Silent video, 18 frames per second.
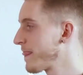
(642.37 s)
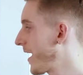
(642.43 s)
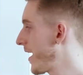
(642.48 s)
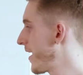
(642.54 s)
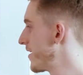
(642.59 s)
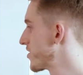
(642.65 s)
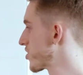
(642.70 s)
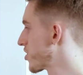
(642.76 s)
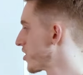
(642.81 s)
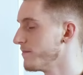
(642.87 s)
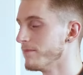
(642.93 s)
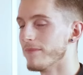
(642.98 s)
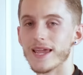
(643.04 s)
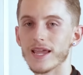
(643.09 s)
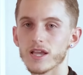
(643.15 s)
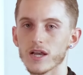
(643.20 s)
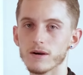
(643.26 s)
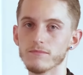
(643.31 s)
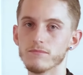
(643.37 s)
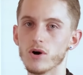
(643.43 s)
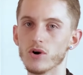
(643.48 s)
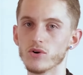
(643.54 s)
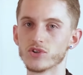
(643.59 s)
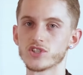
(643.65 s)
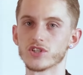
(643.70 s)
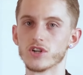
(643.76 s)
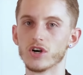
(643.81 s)
and it's going to make up
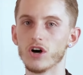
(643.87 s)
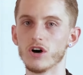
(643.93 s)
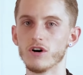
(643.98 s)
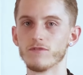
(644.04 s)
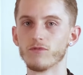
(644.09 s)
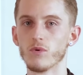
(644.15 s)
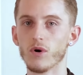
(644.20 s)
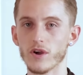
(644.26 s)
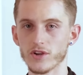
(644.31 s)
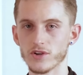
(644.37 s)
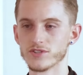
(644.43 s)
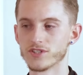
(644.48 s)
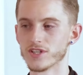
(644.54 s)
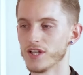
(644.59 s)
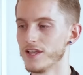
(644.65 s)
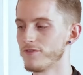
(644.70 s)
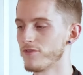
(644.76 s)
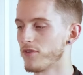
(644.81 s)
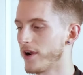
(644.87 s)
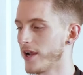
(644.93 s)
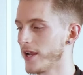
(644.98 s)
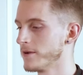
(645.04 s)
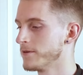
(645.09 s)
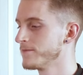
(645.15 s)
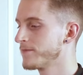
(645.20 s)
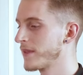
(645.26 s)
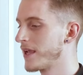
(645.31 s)
most of what you're
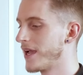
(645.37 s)
delivering.